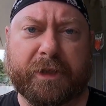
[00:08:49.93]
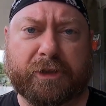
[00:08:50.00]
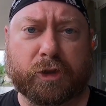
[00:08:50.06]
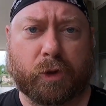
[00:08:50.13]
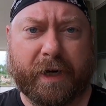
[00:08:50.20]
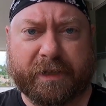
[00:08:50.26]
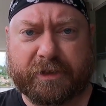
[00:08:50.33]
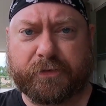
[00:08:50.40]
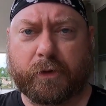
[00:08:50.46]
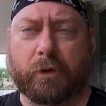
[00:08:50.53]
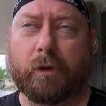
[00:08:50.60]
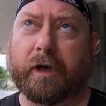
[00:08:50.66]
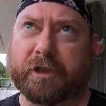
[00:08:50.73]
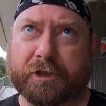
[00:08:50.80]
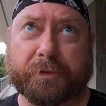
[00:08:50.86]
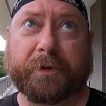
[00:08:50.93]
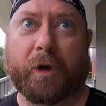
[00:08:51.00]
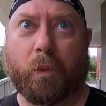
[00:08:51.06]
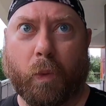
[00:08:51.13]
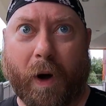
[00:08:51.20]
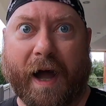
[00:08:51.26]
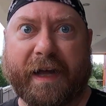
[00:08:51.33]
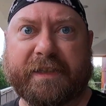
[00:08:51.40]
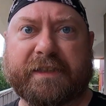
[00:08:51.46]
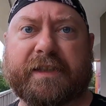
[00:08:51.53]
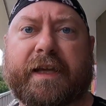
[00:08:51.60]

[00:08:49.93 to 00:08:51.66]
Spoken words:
a a Wise